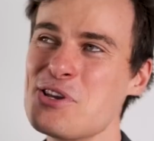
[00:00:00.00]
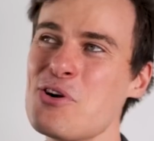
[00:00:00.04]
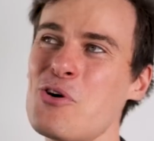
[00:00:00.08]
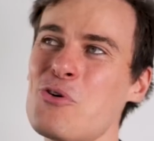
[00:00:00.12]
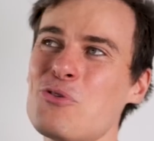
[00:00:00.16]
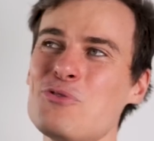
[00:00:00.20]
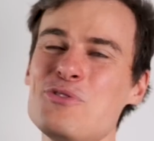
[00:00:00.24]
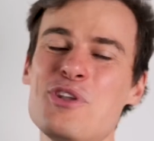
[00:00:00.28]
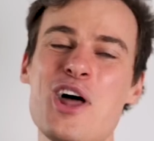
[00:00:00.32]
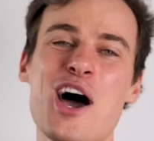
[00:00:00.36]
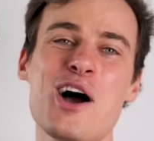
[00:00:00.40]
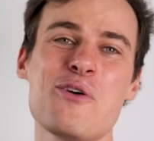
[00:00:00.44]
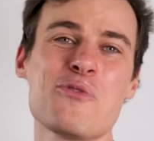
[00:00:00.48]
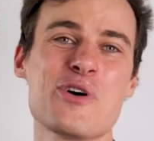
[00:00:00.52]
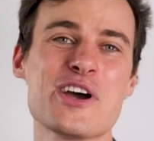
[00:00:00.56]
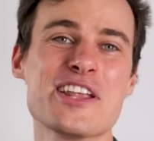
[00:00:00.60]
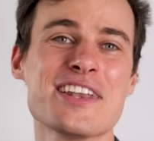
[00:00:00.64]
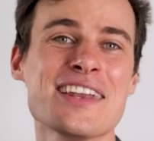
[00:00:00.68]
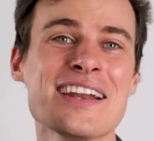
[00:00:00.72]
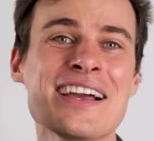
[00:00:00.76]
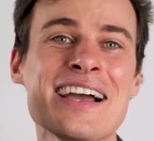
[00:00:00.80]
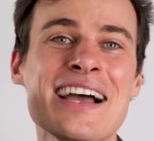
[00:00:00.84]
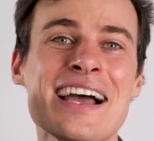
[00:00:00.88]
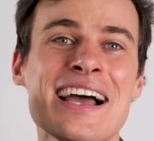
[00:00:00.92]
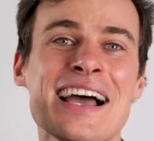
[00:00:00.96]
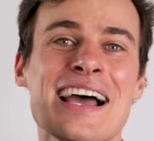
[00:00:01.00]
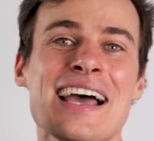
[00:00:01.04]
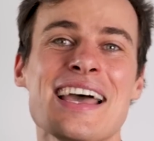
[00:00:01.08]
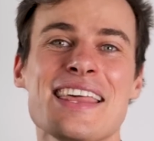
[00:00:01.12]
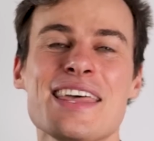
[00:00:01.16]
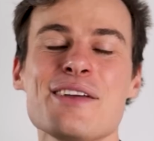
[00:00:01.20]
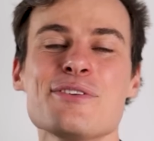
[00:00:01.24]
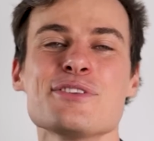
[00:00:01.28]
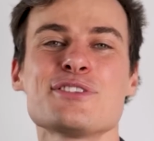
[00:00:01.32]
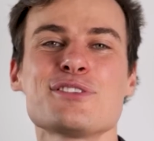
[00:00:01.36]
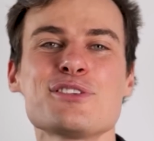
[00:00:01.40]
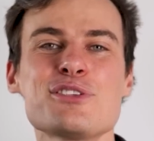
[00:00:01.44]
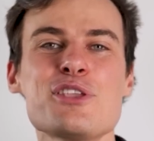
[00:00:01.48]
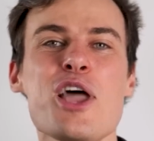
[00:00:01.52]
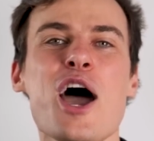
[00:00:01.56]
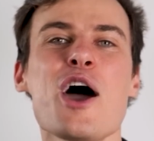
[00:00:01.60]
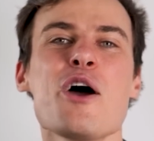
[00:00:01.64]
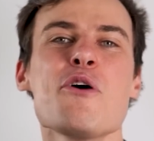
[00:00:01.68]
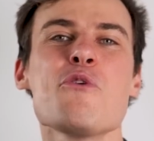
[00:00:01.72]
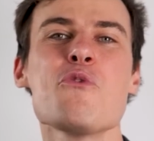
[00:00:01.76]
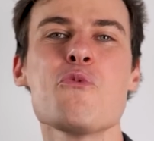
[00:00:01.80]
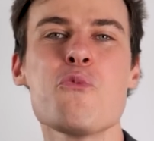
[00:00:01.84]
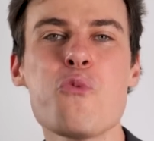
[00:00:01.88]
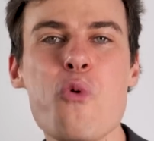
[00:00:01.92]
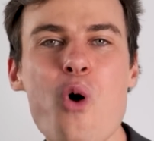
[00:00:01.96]
we all know it. There is
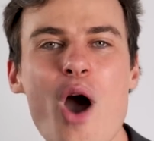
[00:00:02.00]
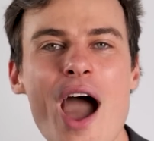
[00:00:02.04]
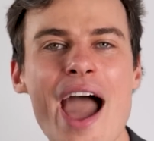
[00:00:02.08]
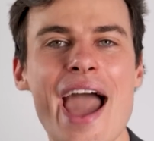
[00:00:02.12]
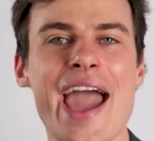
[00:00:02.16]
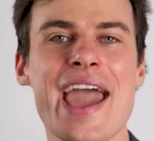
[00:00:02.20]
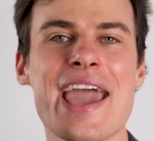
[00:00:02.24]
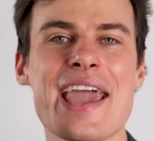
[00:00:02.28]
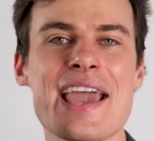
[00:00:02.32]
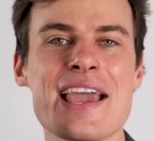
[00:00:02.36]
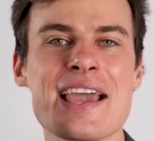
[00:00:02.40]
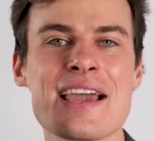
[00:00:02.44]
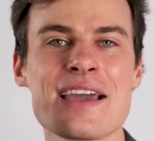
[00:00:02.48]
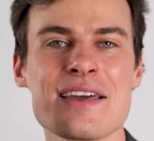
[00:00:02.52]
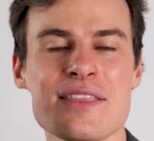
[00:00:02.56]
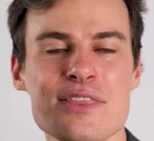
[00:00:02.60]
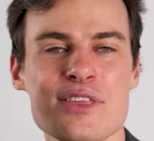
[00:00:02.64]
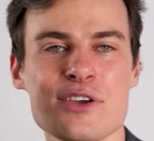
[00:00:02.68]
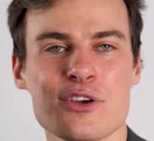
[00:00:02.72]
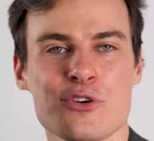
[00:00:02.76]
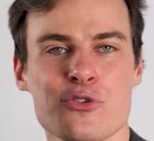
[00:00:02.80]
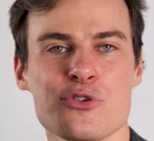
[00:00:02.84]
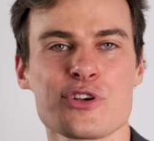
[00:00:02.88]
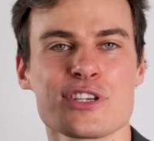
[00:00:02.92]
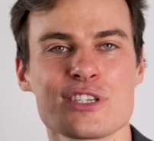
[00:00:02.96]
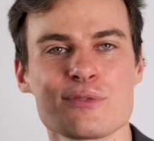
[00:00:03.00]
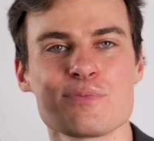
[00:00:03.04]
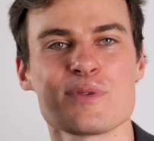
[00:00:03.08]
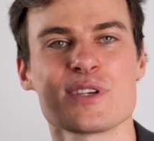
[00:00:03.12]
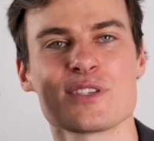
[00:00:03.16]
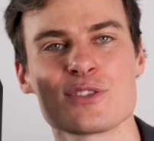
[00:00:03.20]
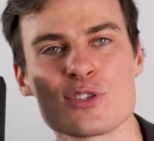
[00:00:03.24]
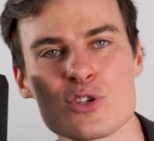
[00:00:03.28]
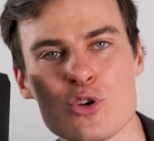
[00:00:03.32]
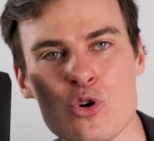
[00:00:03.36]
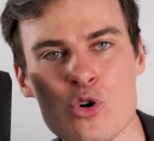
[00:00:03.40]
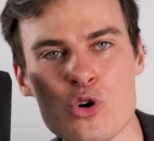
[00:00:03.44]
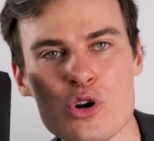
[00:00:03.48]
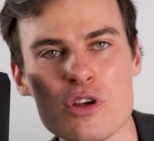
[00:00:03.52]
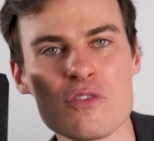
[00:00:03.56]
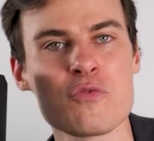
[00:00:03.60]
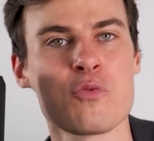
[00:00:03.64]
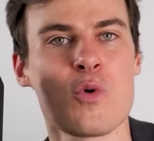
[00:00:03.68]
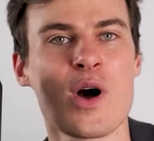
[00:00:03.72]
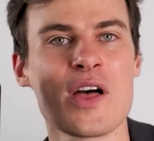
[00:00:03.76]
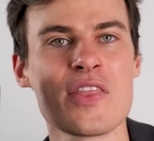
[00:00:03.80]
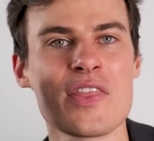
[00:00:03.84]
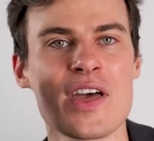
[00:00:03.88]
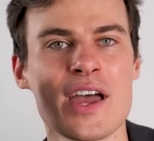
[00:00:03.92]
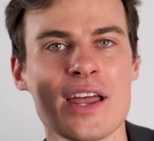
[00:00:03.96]
no way that Chris Minns could
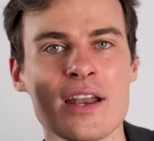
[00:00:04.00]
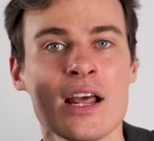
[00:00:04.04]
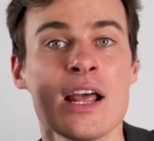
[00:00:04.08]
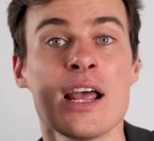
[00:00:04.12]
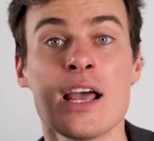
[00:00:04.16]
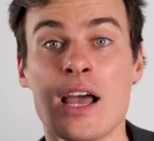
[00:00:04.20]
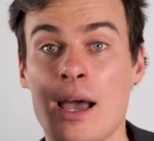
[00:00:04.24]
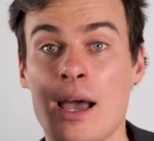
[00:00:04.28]
have won that.